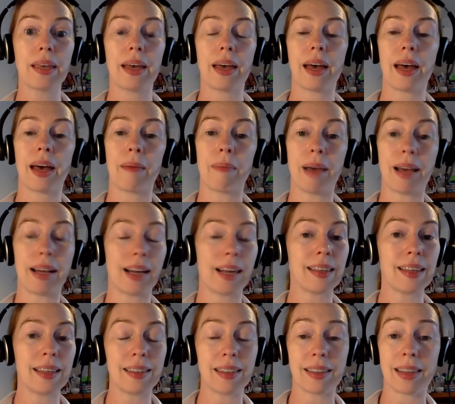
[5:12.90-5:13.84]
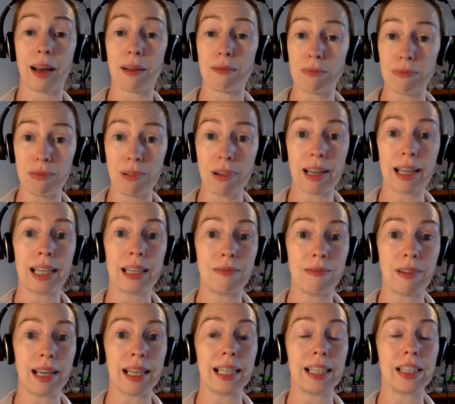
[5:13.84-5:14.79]
And I think that really,
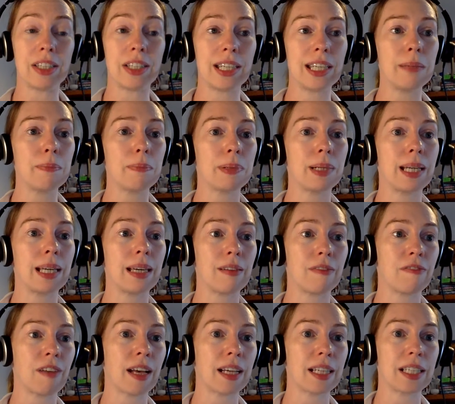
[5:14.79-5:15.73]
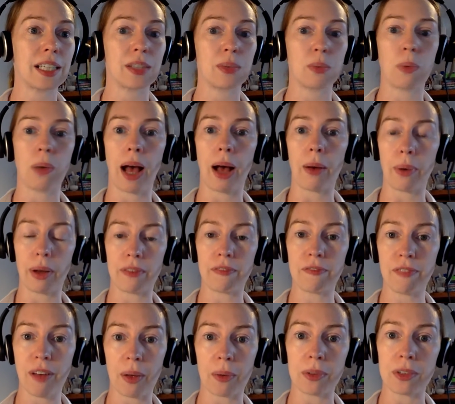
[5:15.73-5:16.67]
really deeply affected how I
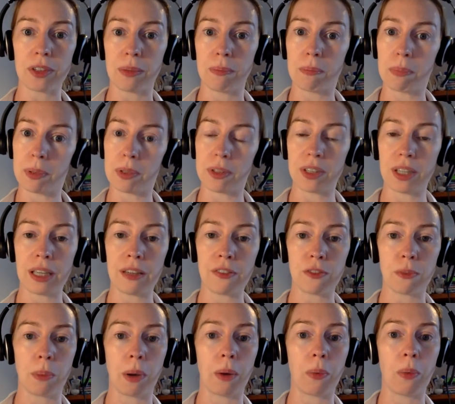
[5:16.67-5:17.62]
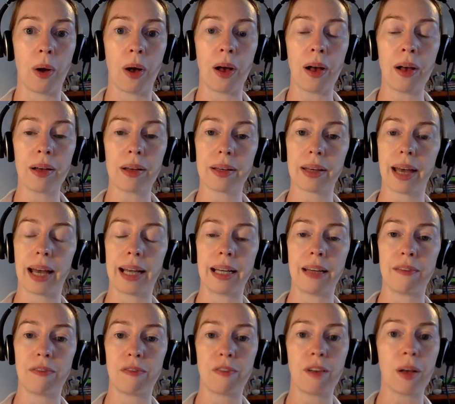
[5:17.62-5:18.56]
felt and perceived my work. And
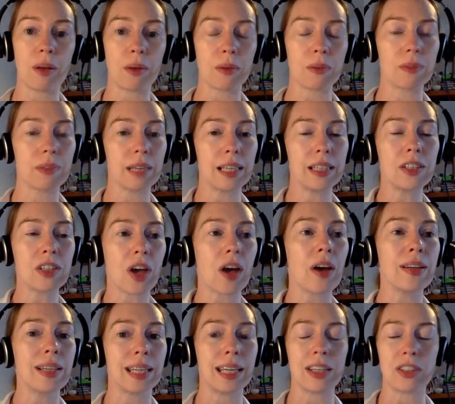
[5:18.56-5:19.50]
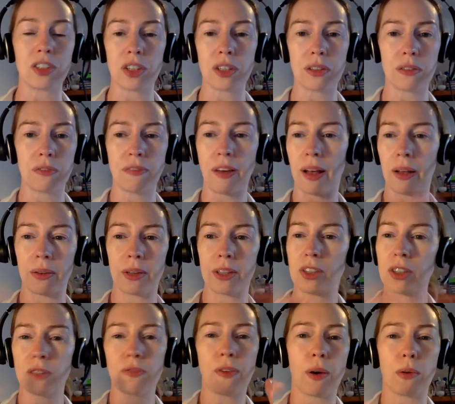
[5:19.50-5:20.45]
it felt internally, it just
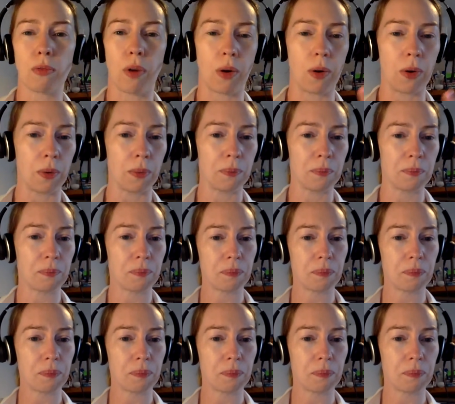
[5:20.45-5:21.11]
felt wrong.